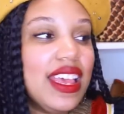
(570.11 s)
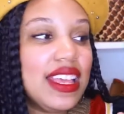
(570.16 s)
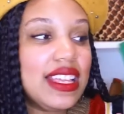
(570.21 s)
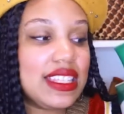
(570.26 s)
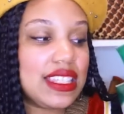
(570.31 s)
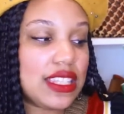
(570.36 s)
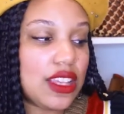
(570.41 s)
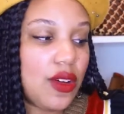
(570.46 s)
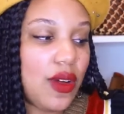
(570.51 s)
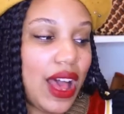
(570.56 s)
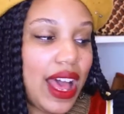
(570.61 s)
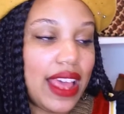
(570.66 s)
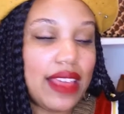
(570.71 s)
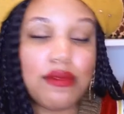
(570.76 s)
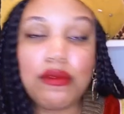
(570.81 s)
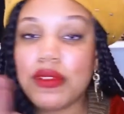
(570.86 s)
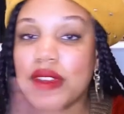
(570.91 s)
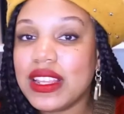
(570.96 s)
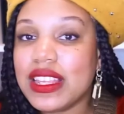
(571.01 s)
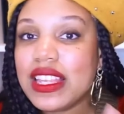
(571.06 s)
So I
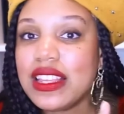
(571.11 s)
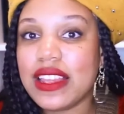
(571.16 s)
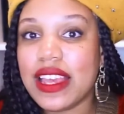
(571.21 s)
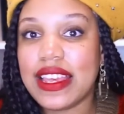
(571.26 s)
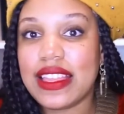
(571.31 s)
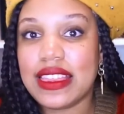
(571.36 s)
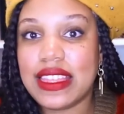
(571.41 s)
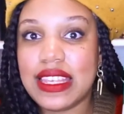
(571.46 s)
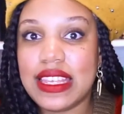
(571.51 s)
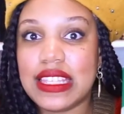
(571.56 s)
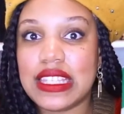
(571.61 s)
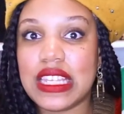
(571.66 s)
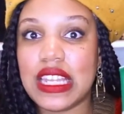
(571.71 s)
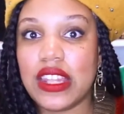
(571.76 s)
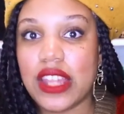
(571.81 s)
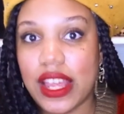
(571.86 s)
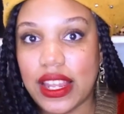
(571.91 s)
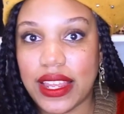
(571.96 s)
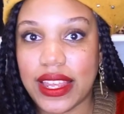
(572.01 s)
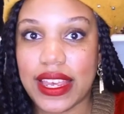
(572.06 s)
really like these a
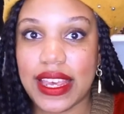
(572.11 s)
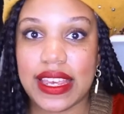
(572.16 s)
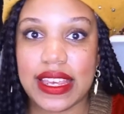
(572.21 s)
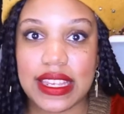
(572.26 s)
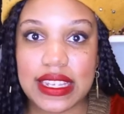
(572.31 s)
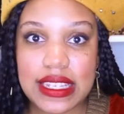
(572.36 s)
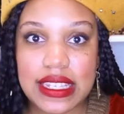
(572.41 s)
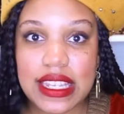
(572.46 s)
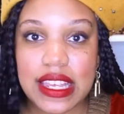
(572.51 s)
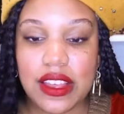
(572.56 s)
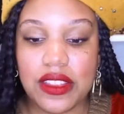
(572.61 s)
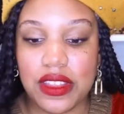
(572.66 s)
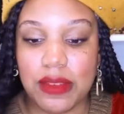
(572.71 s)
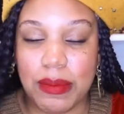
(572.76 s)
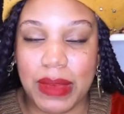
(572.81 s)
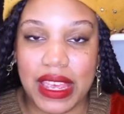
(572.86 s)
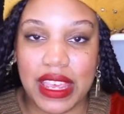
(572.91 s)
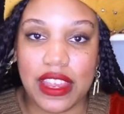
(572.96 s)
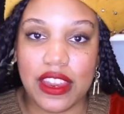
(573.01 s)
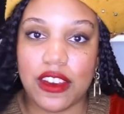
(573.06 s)
lot. Like I can can tell that
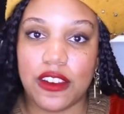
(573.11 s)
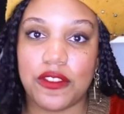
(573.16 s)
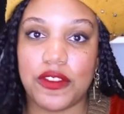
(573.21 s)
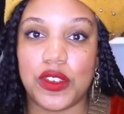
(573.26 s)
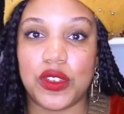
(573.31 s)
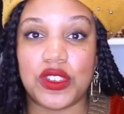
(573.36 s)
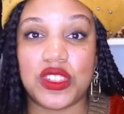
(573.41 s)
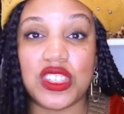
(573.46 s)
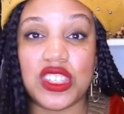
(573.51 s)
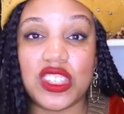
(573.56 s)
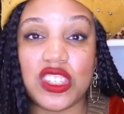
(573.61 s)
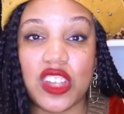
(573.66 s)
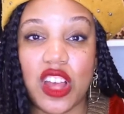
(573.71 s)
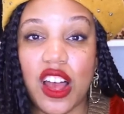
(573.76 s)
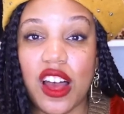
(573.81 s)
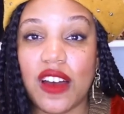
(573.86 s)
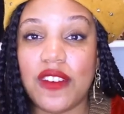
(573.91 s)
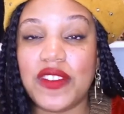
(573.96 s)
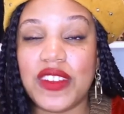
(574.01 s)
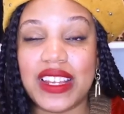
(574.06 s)
my hair feels
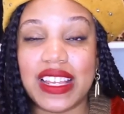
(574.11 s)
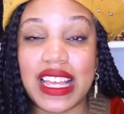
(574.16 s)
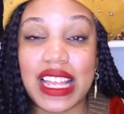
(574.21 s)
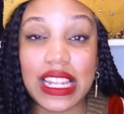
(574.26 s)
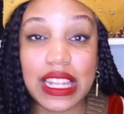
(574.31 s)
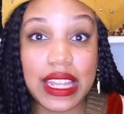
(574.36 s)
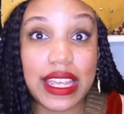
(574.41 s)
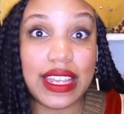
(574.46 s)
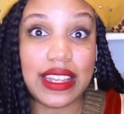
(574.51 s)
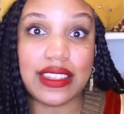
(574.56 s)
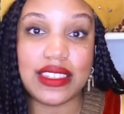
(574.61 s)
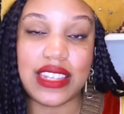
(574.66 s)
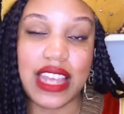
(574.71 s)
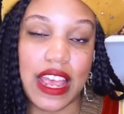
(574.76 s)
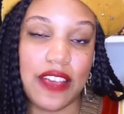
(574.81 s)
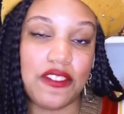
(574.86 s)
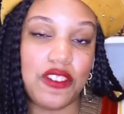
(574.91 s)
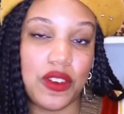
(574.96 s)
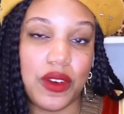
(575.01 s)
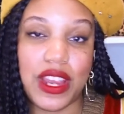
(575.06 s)
soft and cleansed
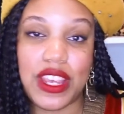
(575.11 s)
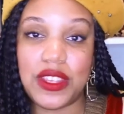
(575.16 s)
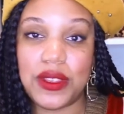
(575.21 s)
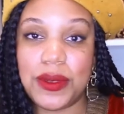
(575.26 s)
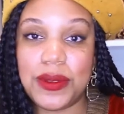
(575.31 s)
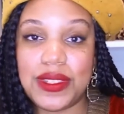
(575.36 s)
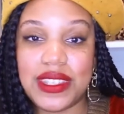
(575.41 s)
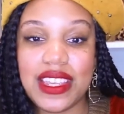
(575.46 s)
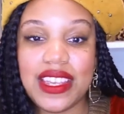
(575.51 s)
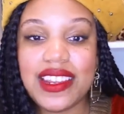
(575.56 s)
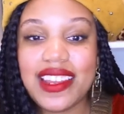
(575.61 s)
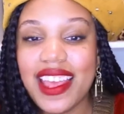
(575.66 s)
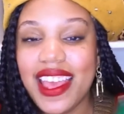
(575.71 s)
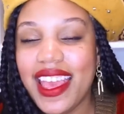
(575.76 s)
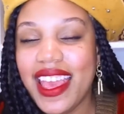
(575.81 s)
after I use it.